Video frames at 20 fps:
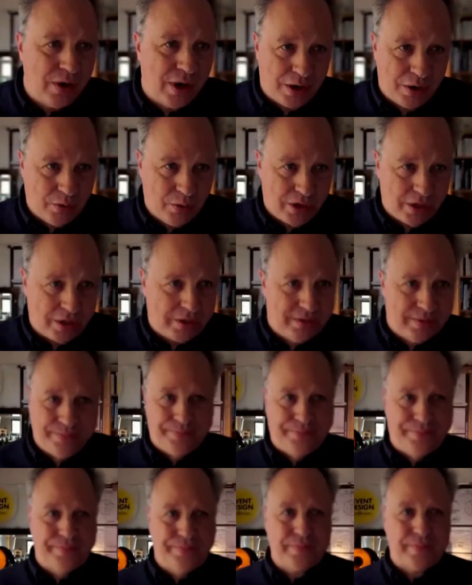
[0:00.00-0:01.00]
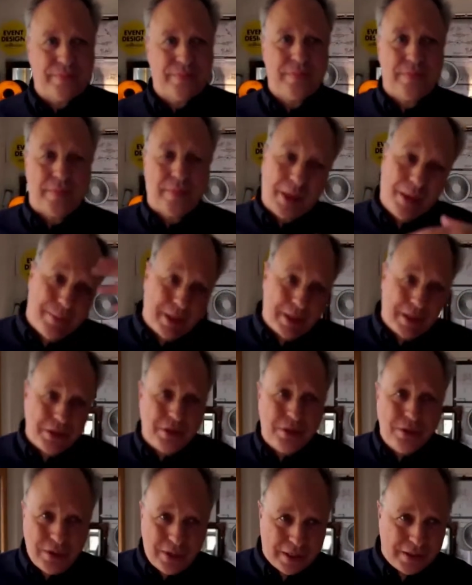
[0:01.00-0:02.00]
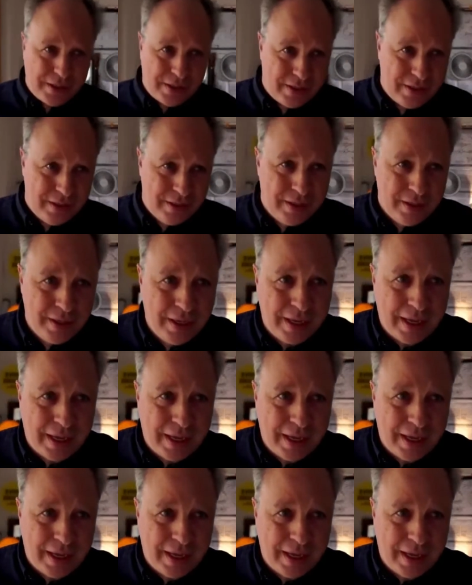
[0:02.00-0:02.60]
they knew how it worked. But the students